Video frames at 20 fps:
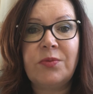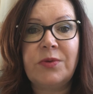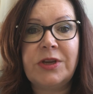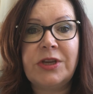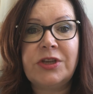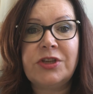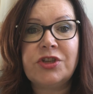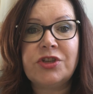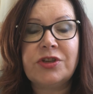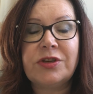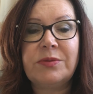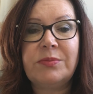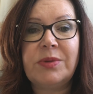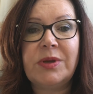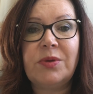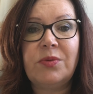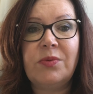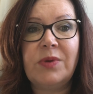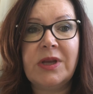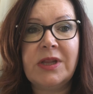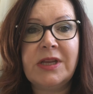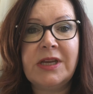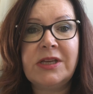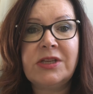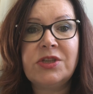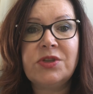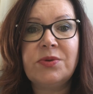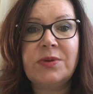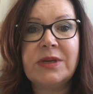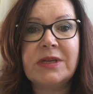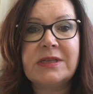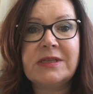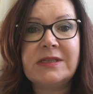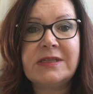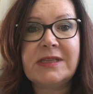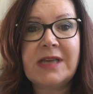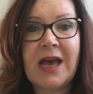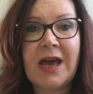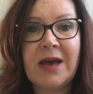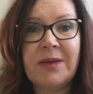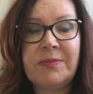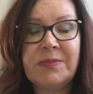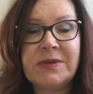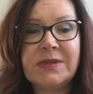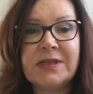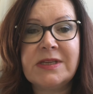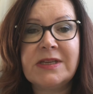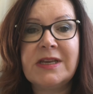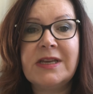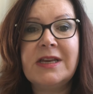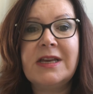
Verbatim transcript: we should be willing to accept